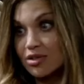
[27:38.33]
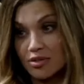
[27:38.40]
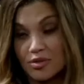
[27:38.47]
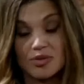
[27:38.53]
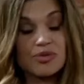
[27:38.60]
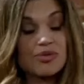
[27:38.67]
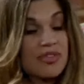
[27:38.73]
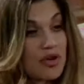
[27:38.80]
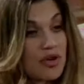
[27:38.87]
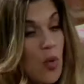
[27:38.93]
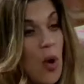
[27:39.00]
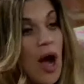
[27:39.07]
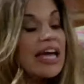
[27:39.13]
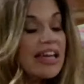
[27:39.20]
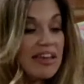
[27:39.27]
Oh, the
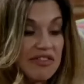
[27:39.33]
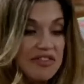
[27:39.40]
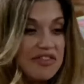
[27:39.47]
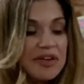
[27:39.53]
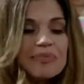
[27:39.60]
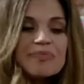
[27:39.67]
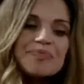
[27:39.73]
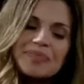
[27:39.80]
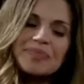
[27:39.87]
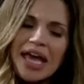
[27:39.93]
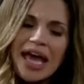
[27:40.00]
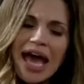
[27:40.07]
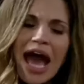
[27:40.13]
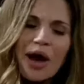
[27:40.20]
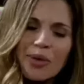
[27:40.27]
wife.
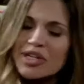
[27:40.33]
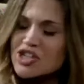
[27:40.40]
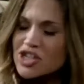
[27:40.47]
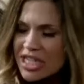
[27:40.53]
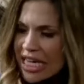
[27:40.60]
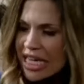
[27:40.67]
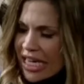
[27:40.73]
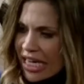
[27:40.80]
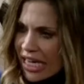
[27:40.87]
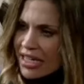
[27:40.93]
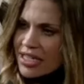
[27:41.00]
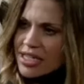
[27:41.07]
How is she taking it?